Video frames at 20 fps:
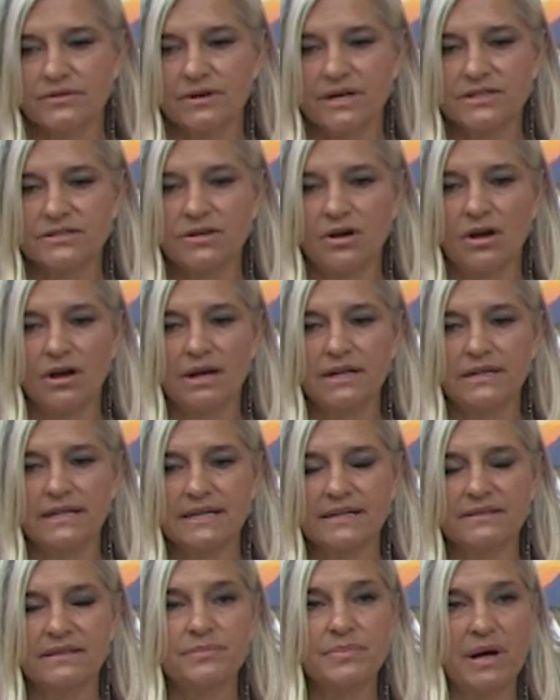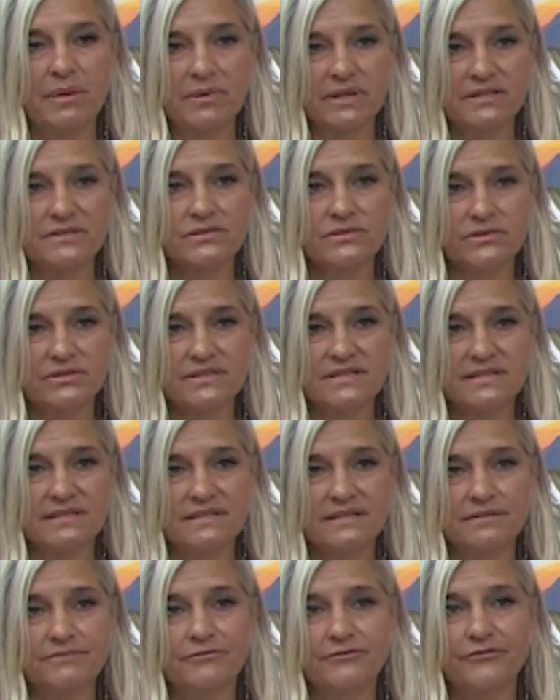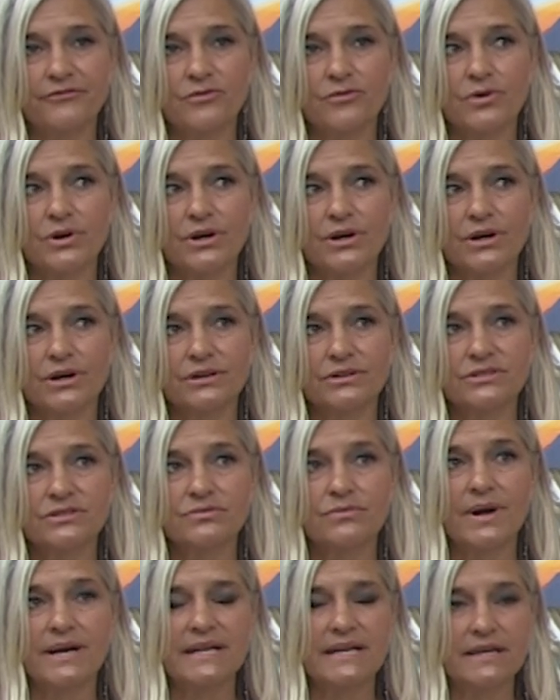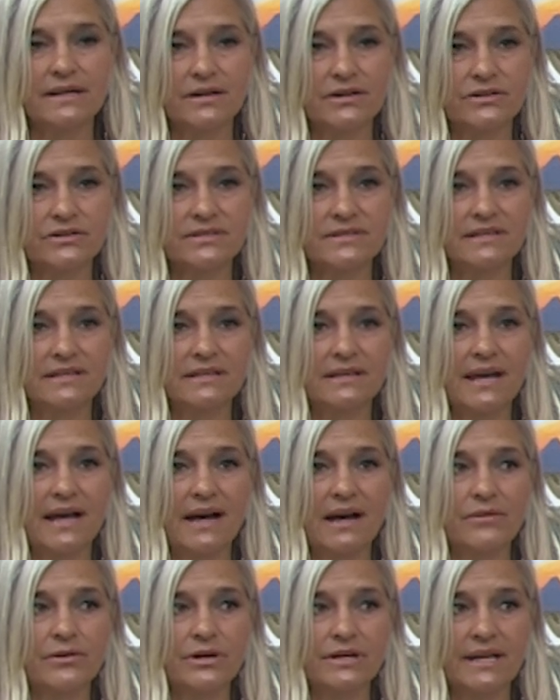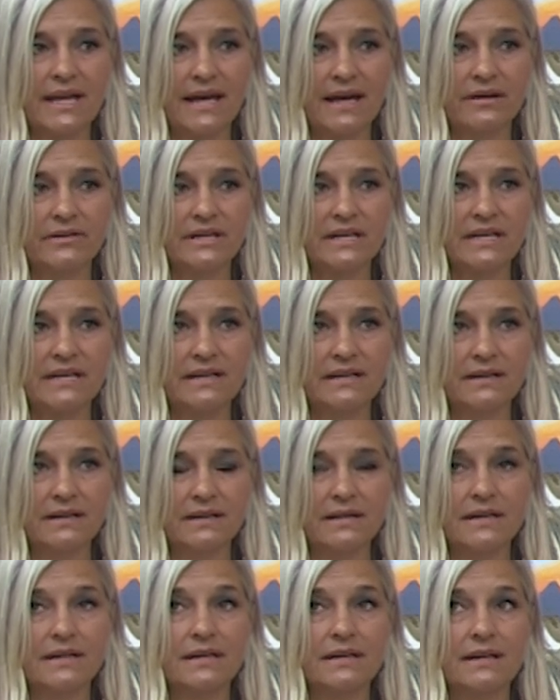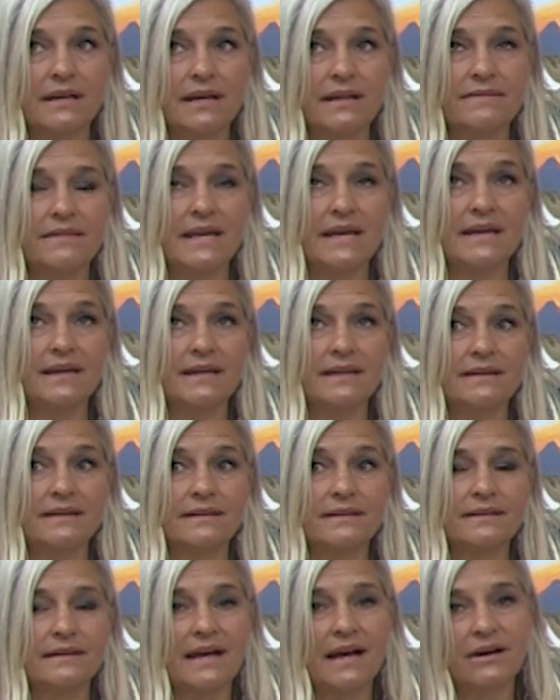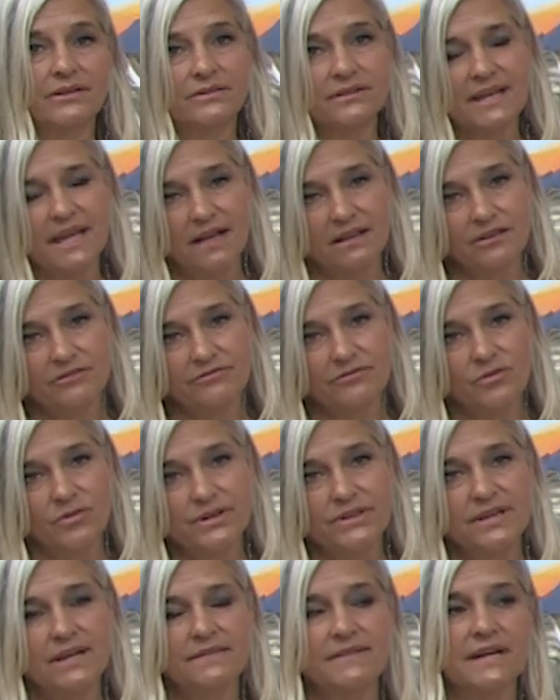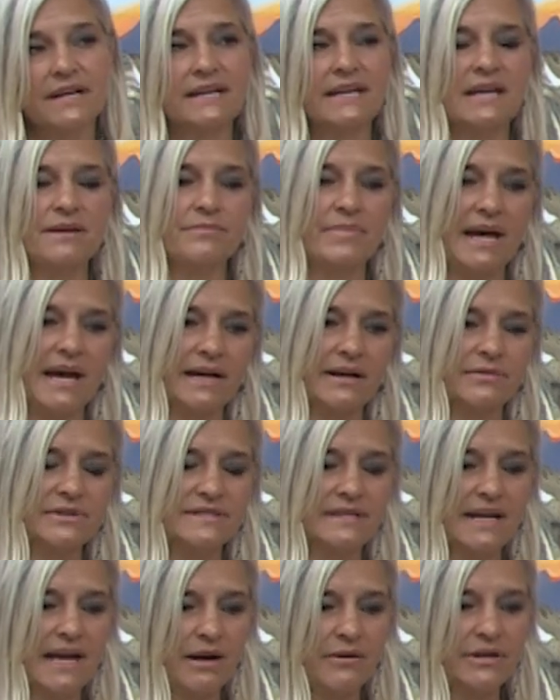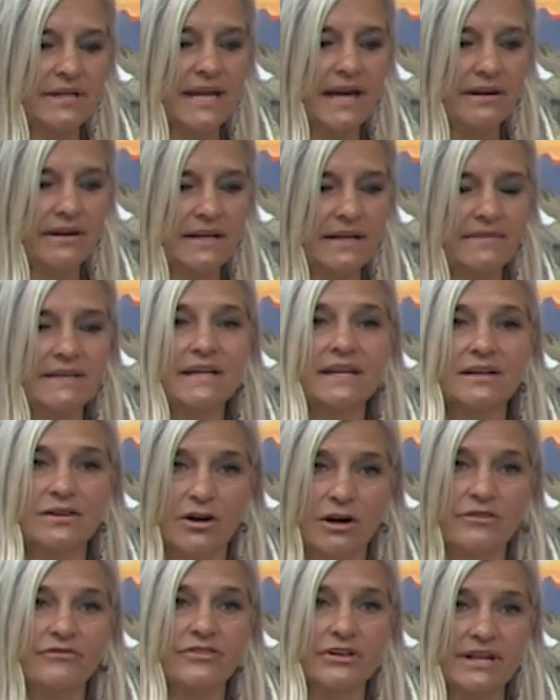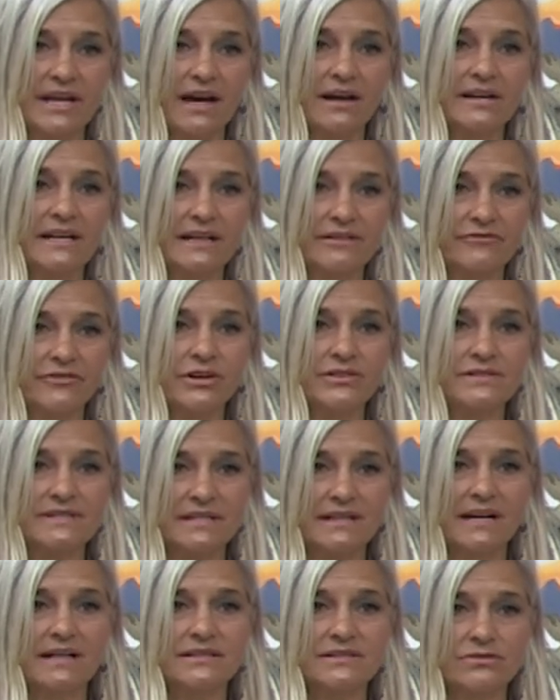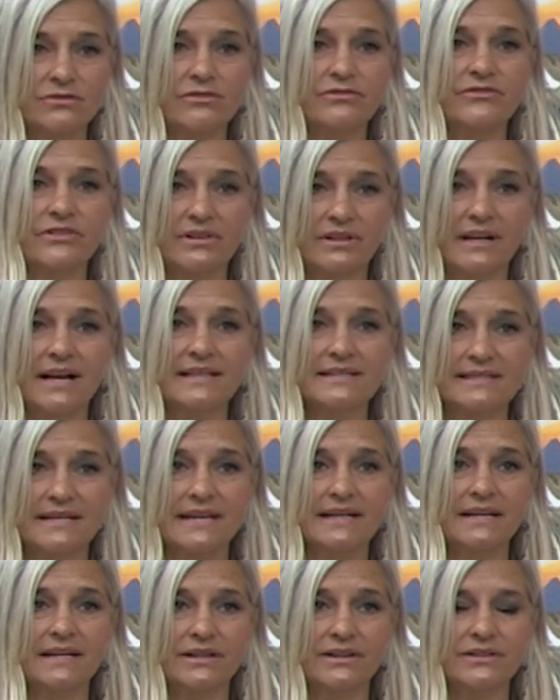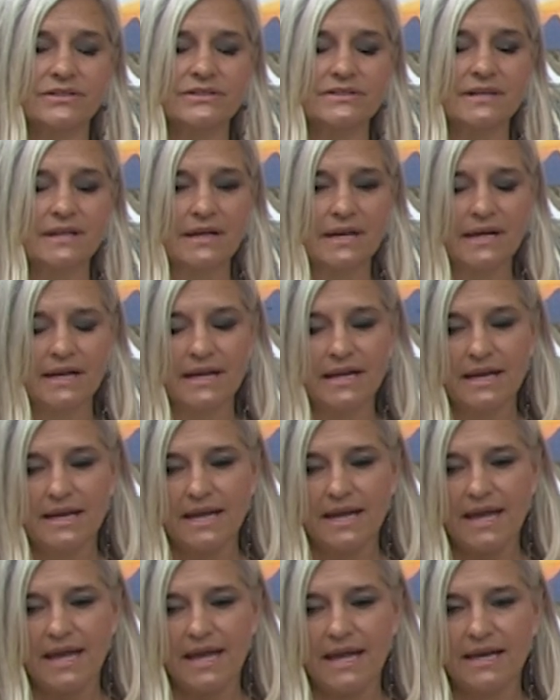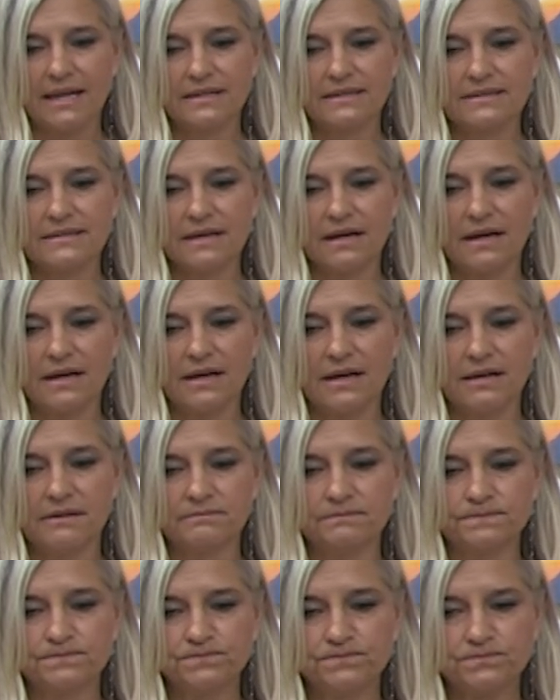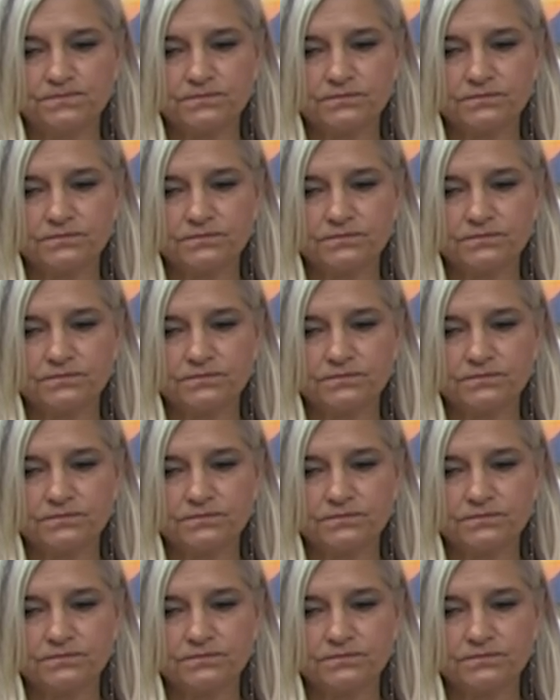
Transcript: so I taught in the public school system for 20 years in Howard County and then out in California. And then I came back, was in Howard County and then in Harford County at Fallston High School for the last eight years. And um,